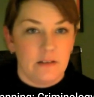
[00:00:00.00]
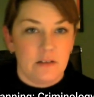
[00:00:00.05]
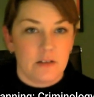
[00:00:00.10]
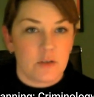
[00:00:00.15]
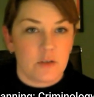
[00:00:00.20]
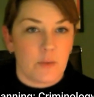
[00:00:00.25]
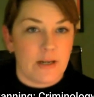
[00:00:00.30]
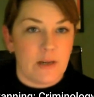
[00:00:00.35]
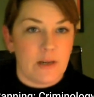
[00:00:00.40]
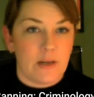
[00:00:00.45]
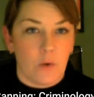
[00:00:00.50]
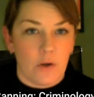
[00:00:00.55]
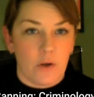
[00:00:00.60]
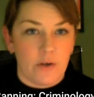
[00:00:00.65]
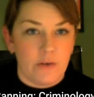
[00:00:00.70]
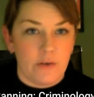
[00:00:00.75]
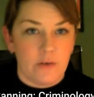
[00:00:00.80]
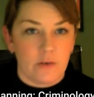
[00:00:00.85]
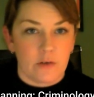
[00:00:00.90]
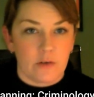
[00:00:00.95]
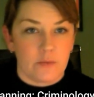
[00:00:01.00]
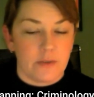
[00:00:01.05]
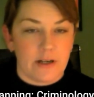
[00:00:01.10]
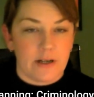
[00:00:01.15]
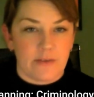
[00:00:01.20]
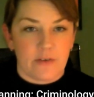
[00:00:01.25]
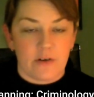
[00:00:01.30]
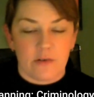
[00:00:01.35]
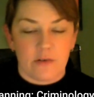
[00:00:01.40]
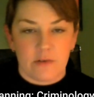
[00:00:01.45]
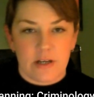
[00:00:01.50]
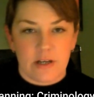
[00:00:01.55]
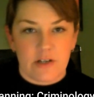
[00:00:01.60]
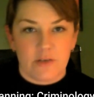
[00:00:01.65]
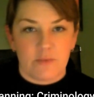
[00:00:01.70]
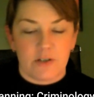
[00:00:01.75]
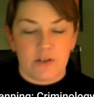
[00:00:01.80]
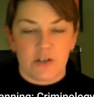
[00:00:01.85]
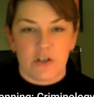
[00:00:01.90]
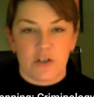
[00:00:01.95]
21, or whatever age
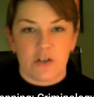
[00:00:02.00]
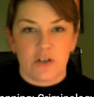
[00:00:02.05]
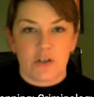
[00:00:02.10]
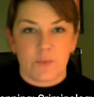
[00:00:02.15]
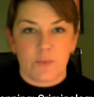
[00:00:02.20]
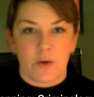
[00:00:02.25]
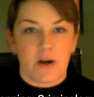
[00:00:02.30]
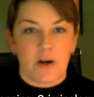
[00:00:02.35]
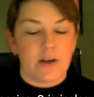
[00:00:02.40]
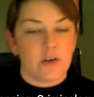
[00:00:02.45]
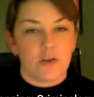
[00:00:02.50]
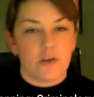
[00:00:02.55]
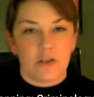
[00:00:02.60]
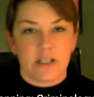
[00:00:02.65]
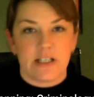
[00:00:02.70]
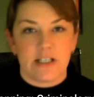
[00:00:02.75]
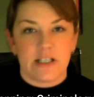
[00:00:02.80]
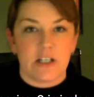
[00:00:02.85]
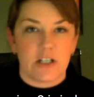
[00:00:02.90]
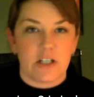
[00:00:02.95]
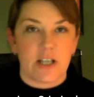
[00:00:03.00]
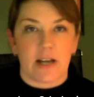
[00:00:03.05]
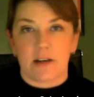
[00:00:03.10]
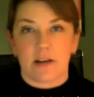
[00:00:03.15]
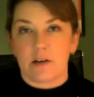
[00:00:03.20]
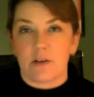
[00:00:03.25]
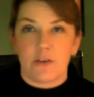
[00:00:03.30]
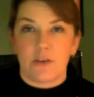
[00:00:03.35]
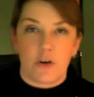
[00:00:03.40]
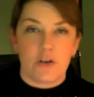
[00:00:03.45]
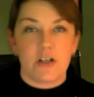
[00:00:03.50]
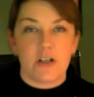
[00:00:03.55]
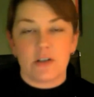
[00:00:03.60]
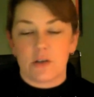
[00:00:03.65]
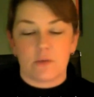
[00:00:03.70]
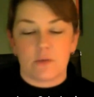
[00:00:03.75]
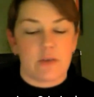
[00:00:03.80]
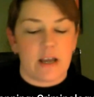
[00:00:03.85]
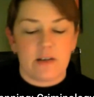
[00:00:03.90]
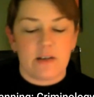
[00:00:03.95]
my students were, I usually teach second or third year, so
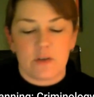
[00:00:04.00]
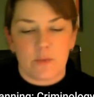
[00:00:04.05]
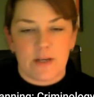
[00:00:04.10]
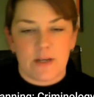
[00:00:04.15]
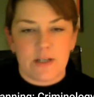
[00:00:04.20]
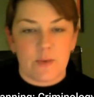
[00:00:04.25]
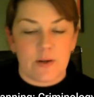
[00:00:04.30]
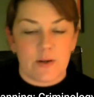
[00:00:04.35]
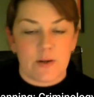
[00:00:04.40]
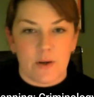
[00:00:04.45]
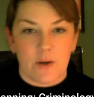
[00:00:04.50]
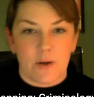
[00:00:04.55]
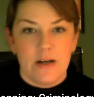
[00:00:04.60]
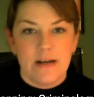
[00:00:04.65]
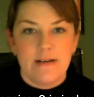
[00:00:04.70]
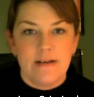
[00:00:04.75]
yeah, 20, 21,